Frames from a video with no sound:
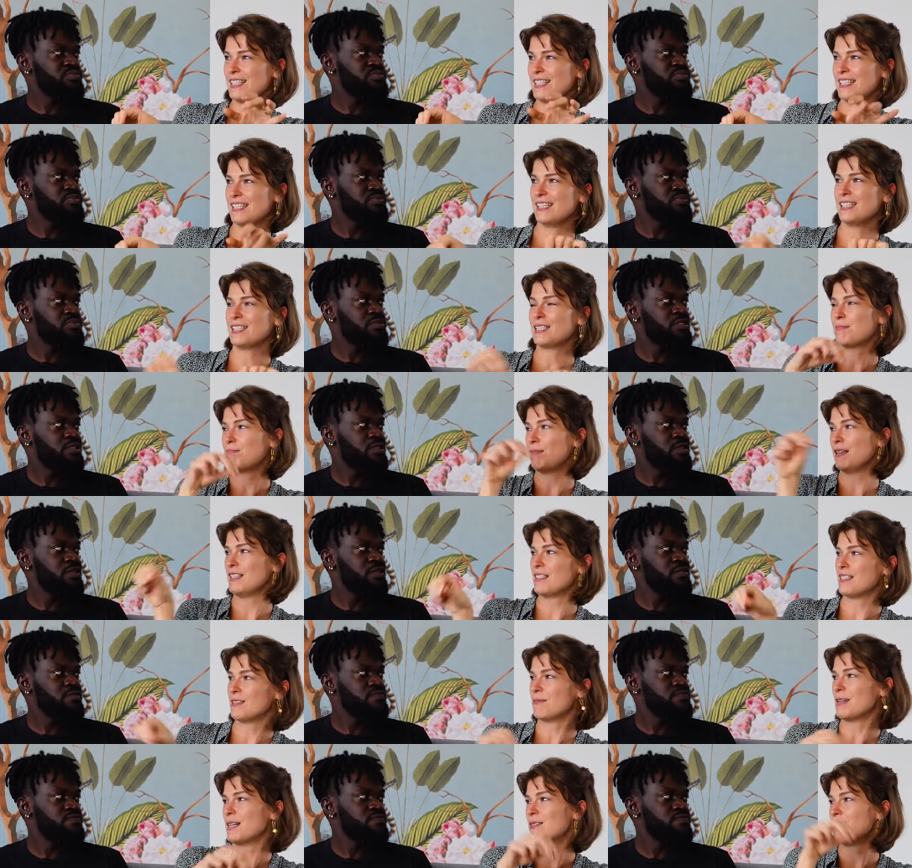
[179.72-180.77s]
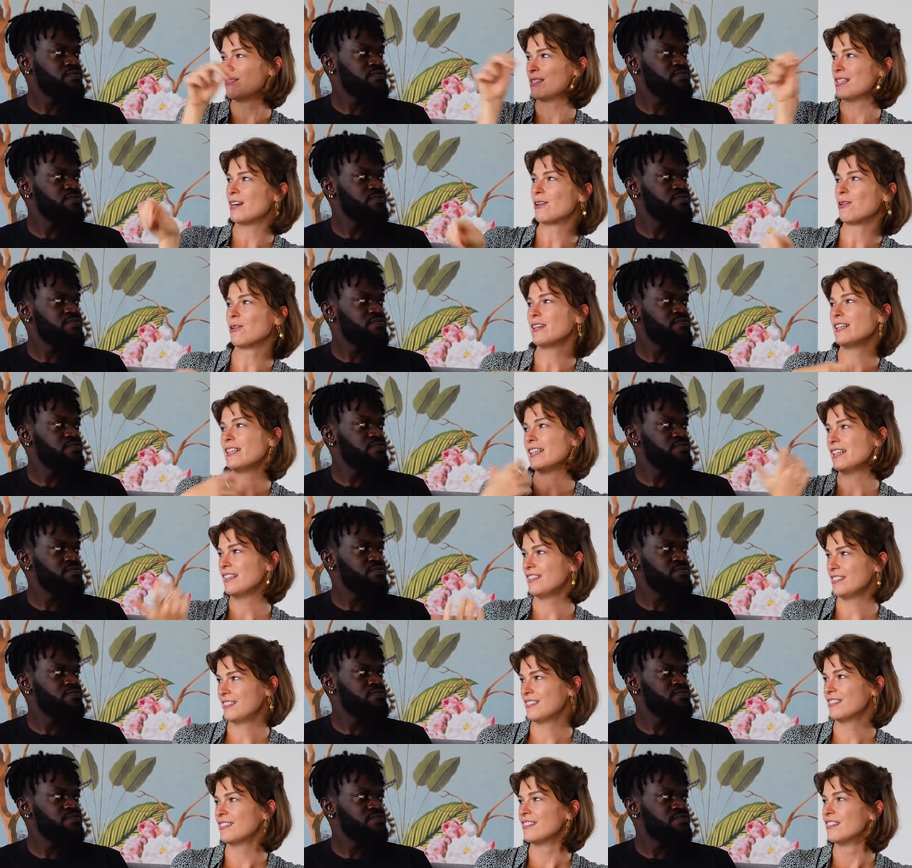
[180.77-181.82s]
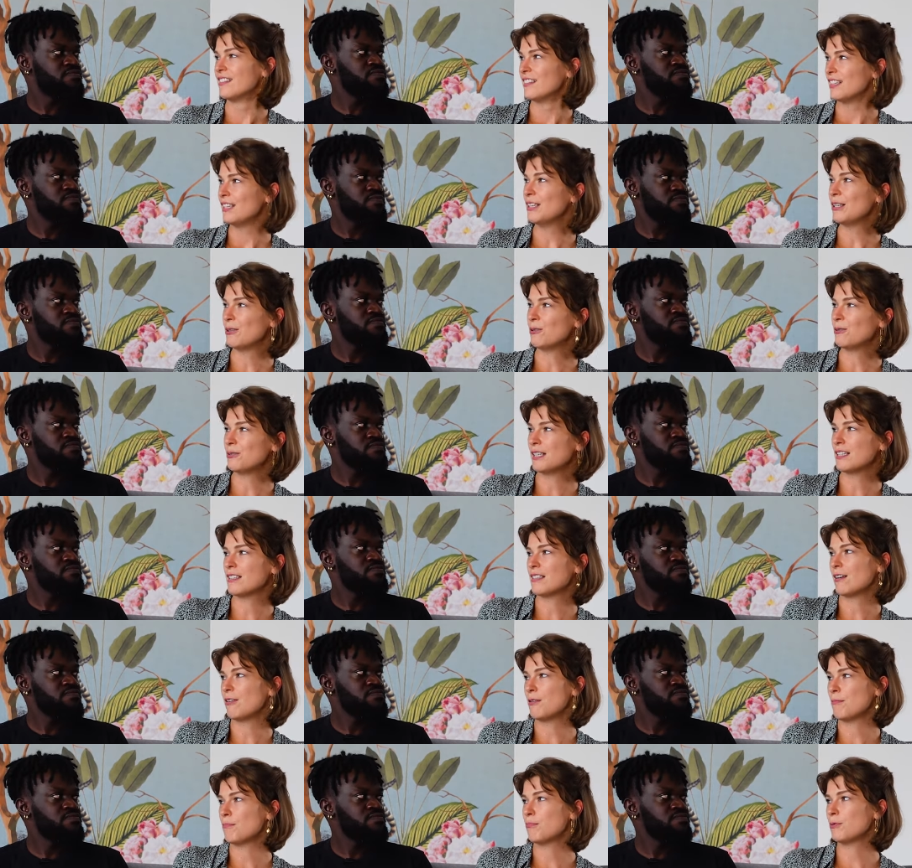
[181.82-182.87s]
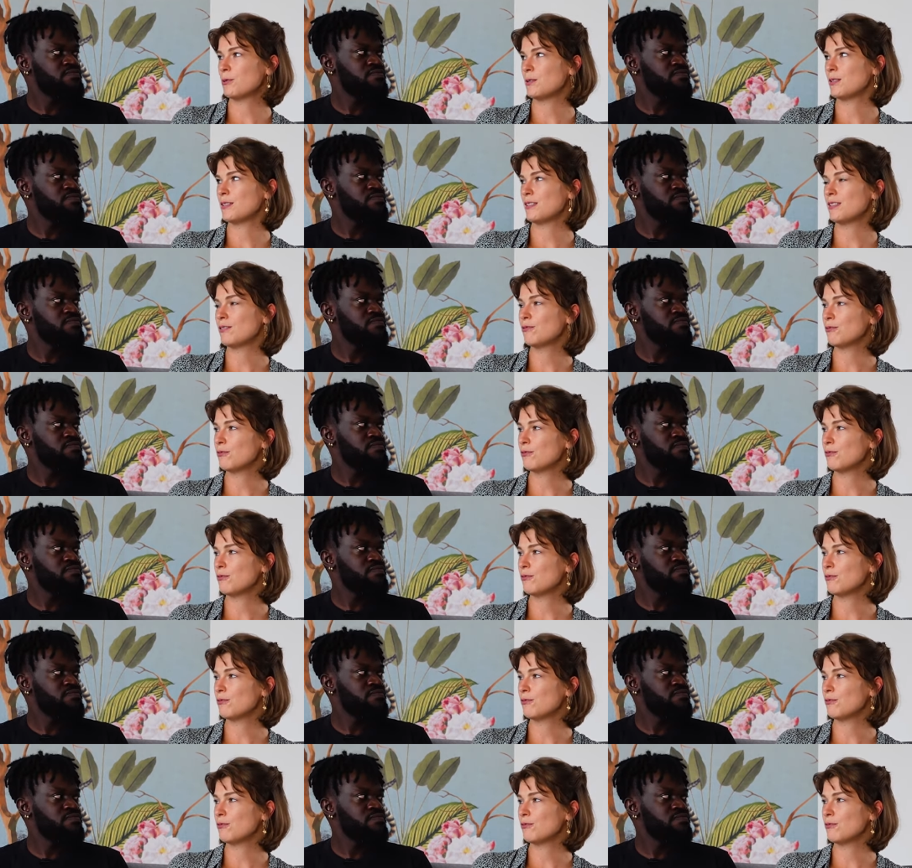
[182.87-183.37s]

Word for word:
Speaker 1: you say spins around their holidays. You know, that's how important the